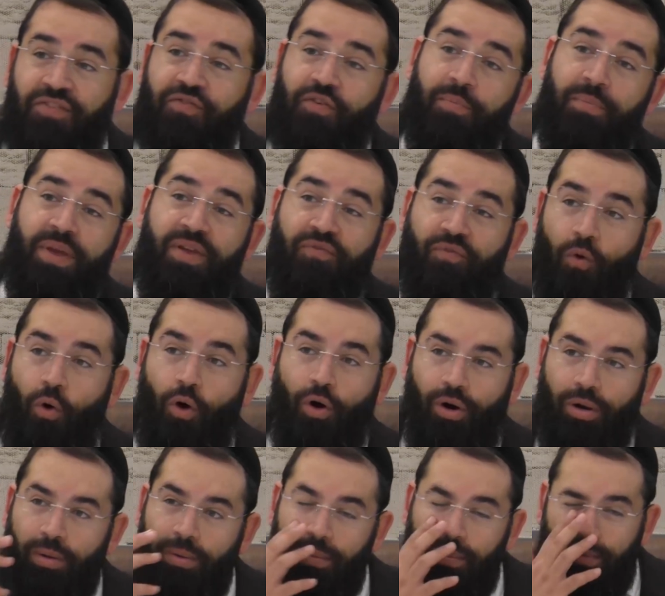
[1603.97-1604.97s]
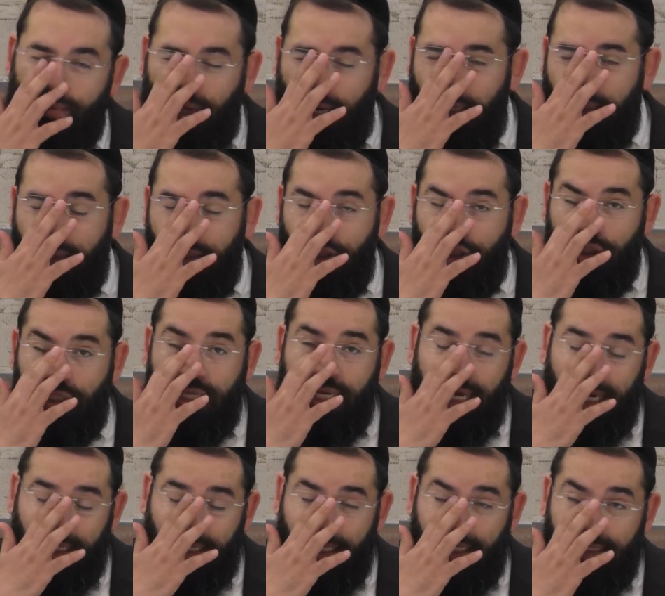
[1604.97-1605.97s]
from before, right? They should
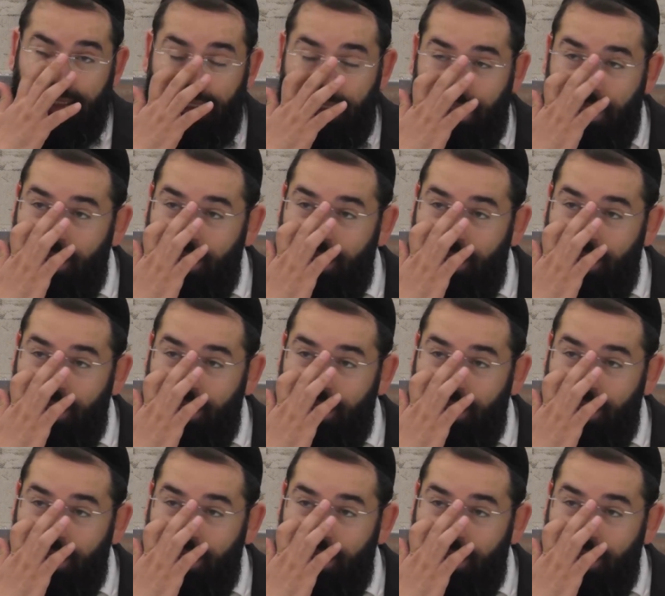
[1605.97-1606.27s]
kill it